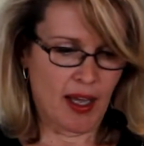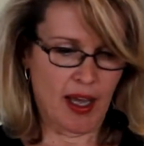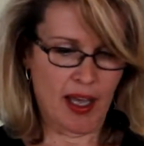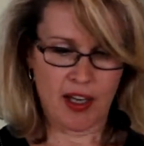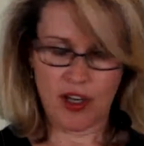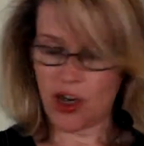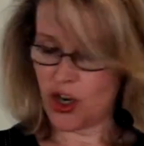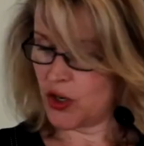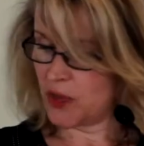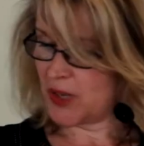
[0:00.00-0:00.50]

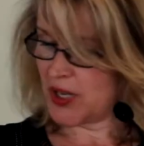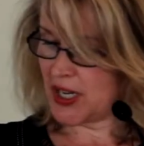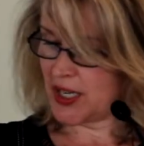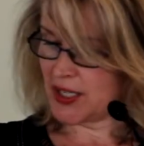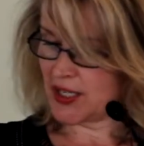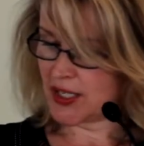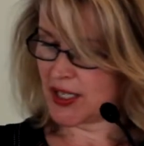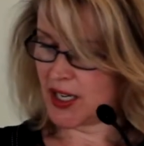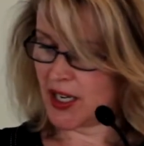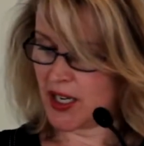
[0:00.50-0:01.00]
At Home Care
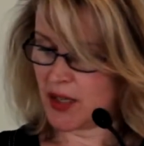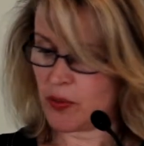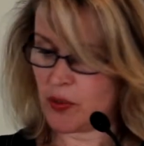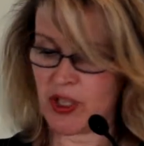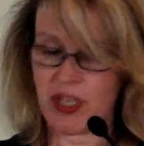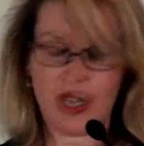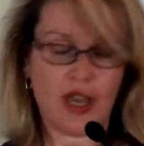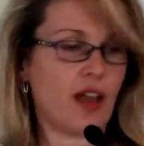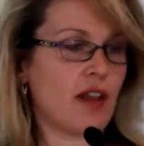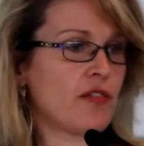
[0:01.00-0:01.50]
today,
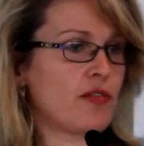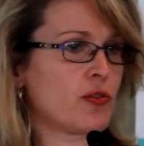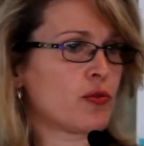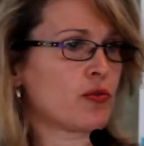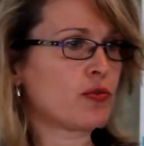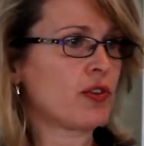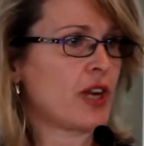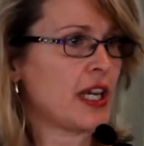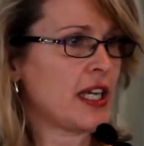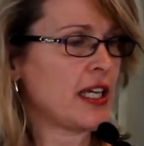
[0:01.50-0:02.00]
we
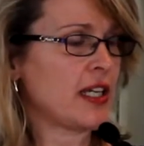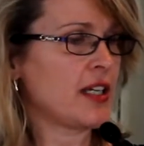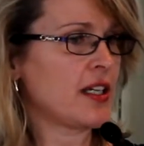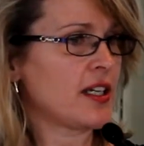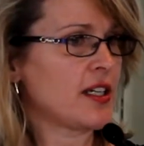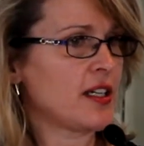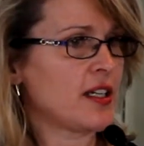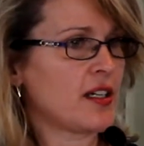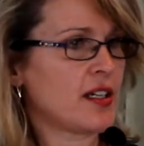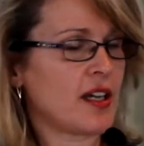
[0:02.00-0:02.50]
have
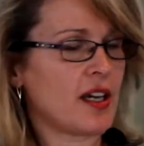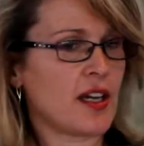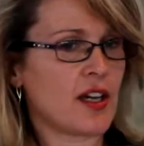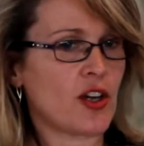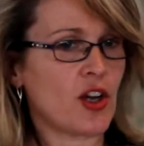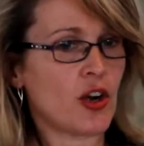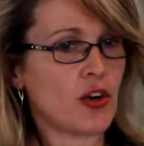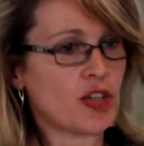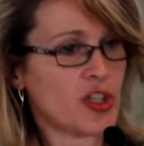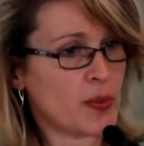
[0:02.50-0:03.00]
regular
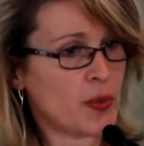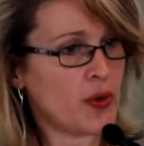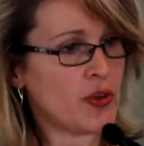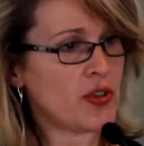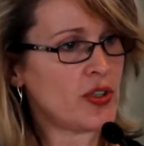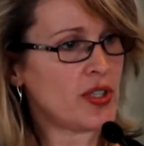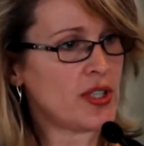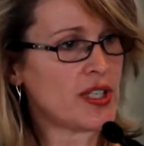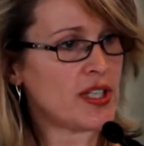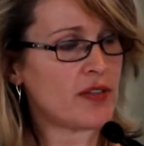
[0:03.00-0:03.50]

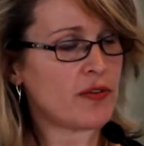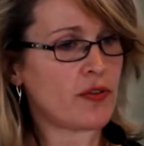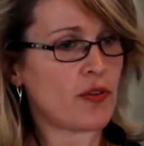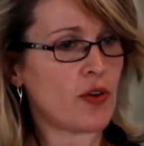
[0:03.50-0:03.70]
correspondence